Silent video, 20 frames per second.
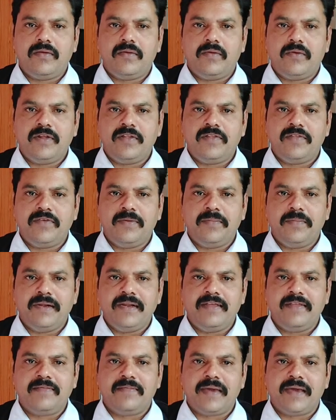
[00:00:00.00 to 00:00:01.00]
notice will be
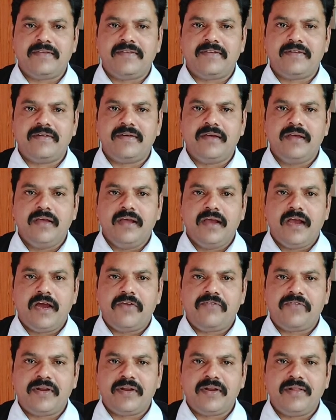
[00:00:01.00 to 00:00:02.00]
dispatched.
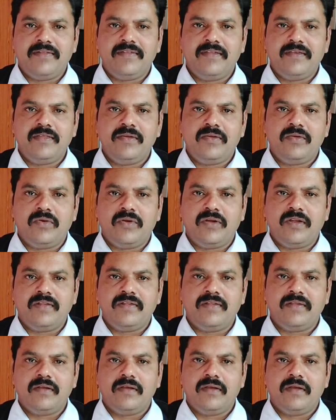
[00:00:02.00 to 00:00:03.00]
After receiving the
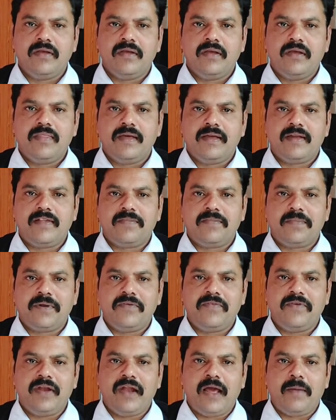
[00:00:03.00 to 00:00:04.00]
notice, the
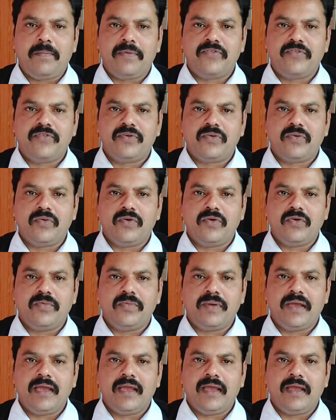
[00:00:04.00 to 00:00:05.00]
respondent will approach the court
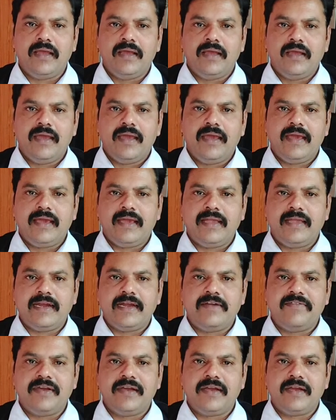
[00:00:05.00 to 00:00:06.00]
by a engaged
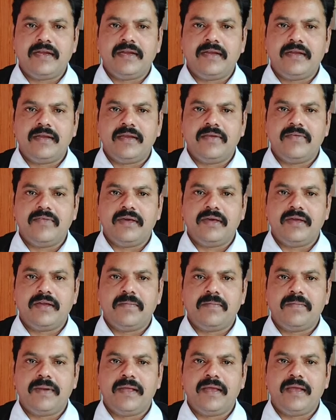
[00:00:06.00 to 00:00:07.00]
advocate and give the
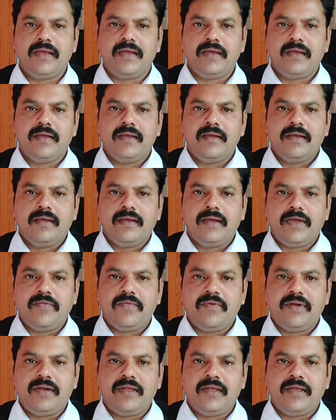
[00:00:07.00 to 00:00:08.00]
reply.
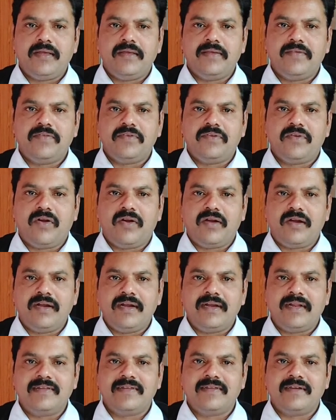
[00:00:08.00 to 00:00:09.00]
If it is not
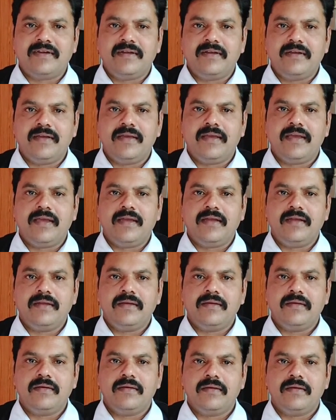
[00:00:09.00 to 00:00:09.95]
interested, he can